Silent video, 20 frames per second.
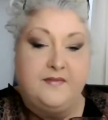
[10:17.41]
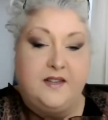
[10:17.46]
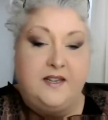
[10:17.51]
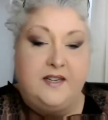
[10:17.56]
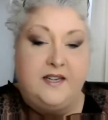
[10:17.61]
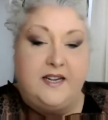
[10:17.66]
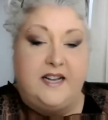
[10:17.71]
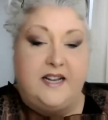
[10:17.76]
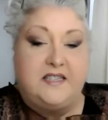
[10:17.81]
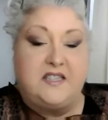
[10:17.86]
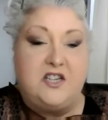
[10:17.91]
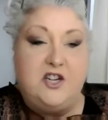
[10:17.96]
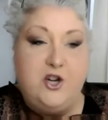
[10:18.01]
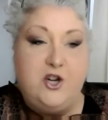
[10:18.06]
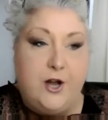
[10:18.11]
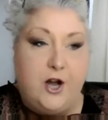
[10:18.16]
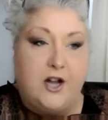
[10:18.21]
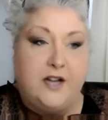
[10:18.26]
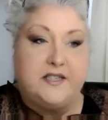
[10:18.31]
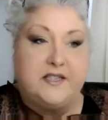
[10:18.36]
It's
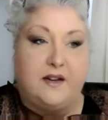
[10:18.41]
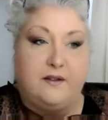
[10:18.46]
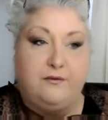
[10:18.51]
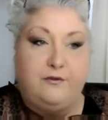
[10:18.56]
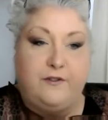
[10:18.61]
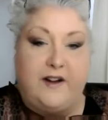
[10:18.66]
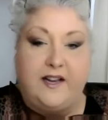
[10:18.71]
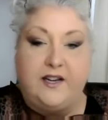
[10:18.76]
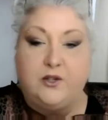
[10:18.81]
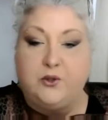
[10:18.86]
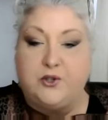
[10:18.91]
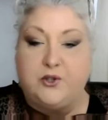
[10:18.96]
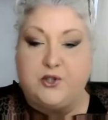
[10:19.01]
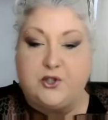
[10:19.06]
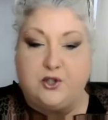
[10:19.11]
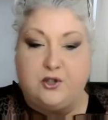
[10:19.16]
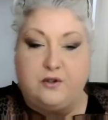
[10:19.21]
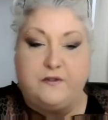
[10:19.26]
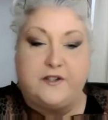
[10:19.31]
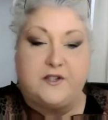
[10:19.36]
not a vital
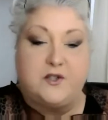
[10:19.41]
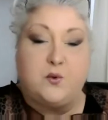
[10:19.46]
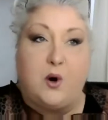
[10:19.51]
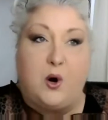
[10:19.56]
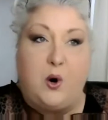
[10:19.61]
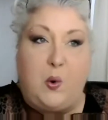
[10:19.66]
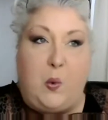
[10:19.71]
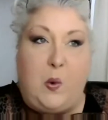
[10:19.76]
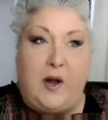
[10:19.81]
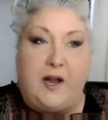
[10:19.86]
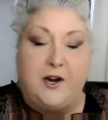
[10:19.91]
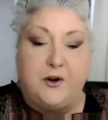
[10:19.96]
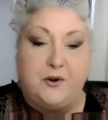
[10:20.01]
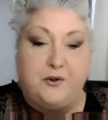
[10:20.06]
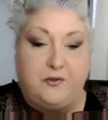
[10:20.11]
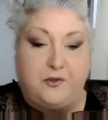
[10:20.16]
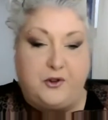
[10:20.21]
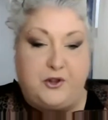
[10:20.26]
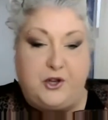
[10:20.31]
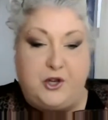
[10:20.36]
service required
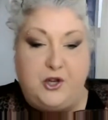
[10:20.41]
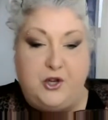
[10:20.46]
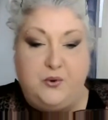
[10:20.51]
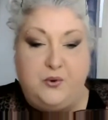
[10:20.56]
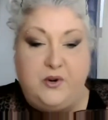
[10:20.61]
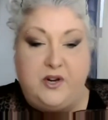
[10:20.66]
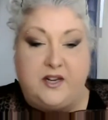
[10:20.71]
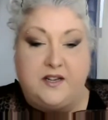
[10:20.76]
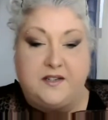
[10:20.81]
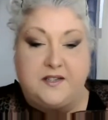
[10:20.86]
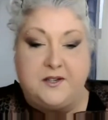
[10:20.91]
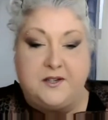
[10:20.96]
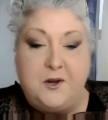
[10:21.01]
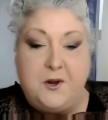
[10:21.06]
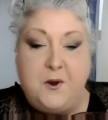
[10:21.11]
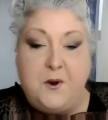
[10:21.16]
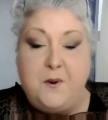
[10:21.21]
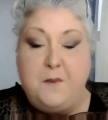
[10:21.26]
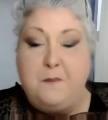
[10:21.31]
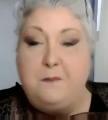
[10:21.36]
for the unit,
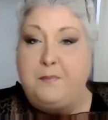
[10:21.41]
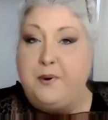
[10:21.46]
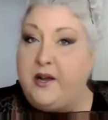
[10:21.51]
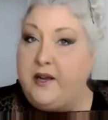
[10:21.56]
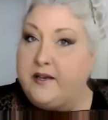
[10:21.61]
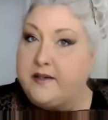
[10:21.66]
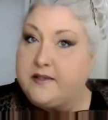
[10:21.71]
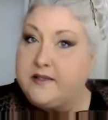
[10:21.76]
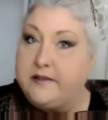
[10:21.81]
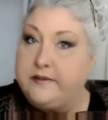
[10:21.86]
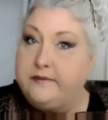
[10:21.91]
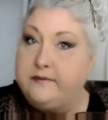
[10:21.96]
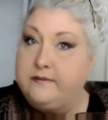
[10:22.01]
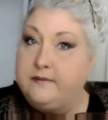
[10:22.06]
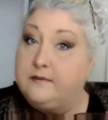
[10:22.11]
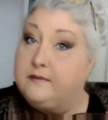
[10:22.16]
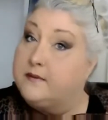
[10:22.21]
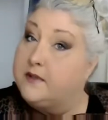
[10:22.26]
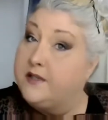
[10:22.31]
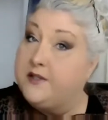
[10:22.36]
but
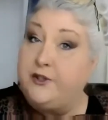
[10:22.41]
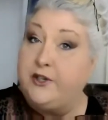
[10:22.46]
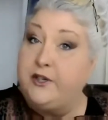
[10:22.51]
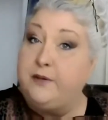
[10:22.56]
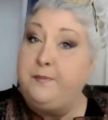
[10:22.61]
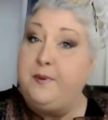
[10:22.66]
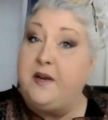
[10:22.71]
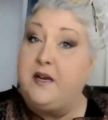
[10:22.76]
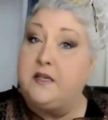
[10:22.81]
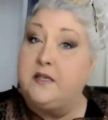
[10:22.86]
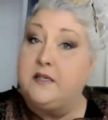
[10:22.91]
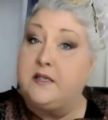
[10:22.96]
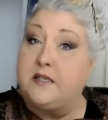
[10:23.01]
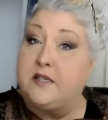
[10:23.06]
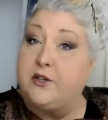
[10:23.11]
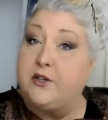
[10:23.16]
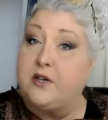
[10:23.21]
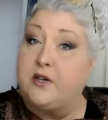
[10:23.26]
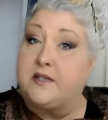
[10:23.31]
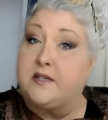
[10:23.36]
this could be
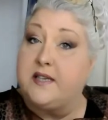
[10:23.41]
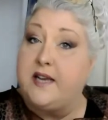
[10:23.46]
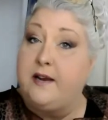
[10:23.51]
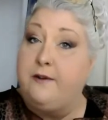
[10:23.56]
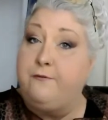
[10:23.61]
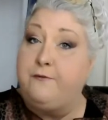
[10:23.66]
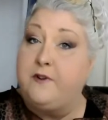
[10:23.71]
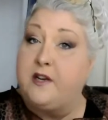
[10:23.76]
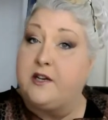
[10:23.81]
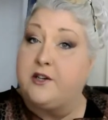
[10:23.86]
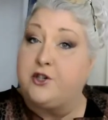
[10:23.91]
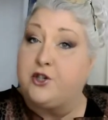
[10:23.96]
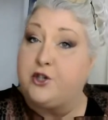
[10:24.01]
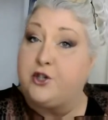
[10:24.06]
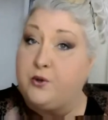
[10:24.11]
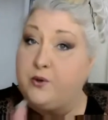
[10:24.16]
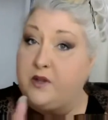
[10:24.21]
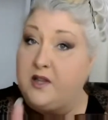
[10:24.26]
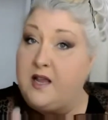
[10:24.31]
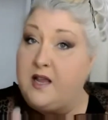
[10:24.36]
considered a safety
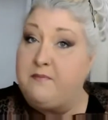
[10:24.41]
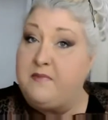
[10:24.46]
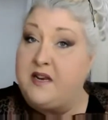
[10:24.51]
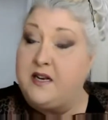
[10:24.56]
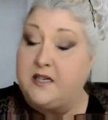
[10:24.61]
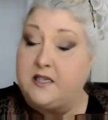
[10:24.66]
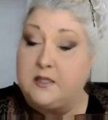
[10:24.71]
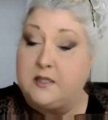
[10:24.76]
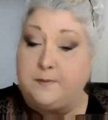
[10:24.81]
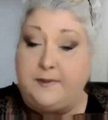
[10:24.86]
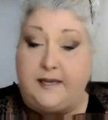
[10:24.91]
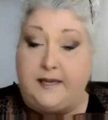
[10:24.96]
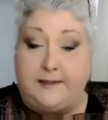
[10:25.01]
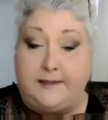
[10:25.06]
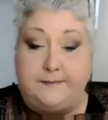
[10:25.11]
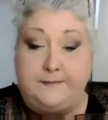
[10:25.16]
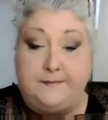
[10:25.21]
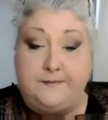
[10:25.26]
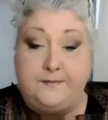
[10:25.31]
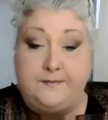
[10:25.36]
issue, and let me
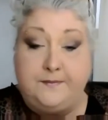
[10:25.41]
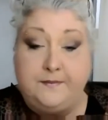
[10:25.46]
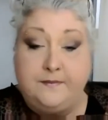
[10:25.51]
explain.